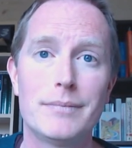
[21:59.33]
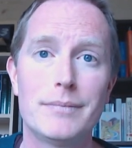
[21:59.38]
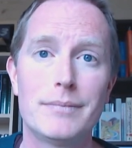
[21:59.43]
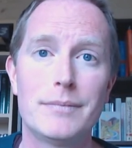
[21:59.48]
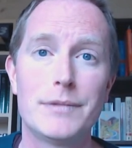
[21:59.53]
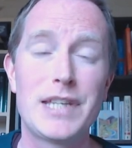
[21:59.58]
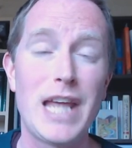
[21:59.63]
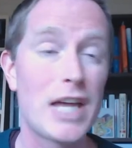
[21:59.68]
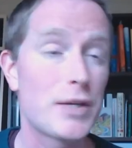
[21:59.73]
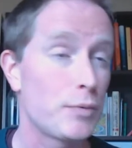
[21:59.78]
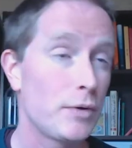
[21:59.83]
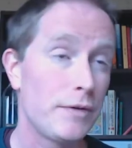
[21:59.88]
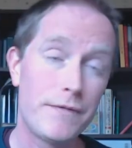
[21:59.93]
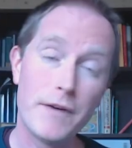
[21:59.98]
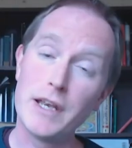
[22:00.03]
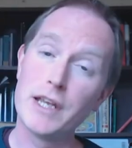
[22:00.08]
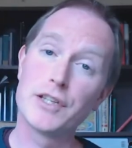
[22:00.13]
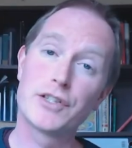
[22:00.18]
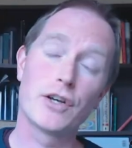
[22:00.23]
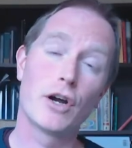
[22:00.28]
So as we
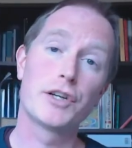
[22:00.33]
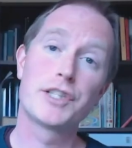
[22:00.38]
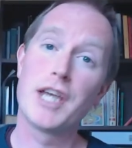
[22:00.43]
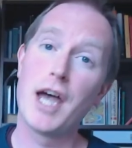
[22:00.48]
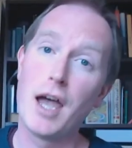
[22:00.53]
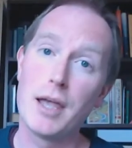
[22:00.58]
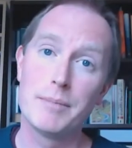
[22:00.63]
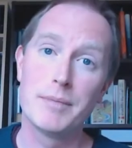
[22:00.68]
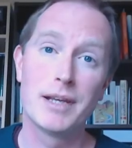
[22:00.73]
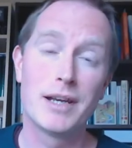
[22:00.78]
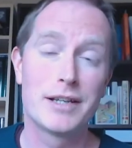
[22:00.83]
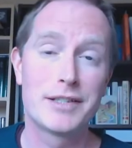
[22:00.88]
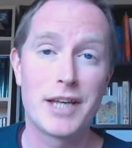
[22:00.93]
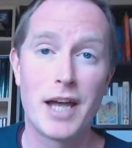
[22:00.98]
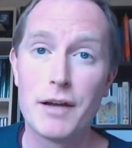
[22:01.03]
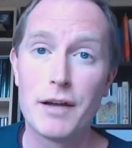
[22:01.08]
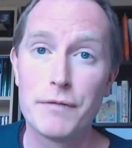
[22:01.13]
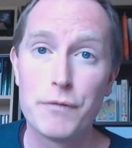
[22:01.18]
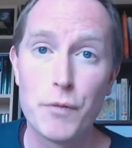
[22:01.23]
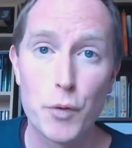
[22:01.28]
finish our time in
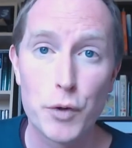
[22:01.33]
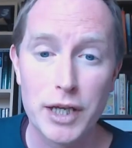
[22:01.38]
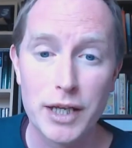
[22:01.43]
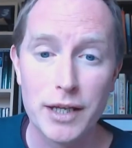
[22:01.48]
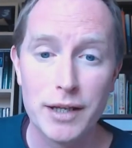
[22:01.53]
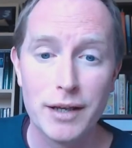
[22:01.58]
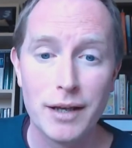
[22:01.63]
Isaiah 40,